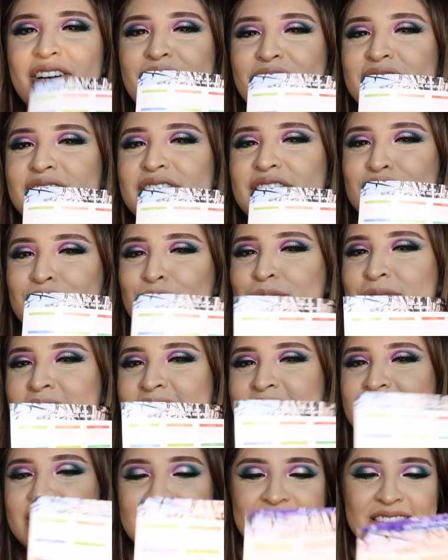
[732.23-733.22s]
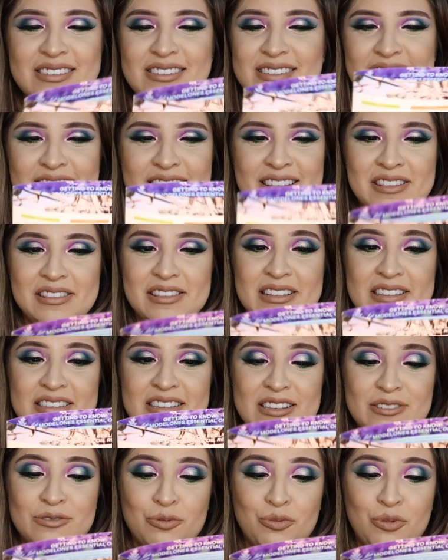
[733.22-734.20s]
off with this one because this
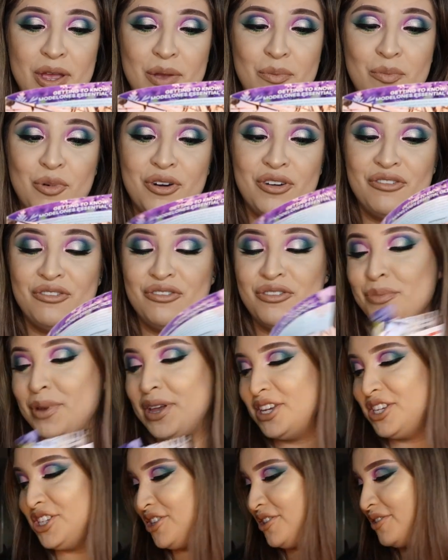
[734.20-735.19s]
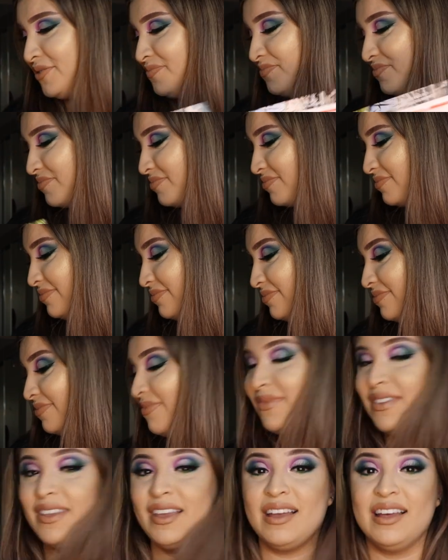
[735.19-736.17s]
has way more information
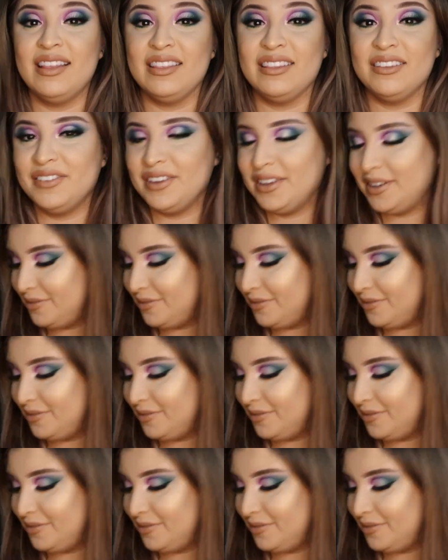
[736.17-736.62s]
i love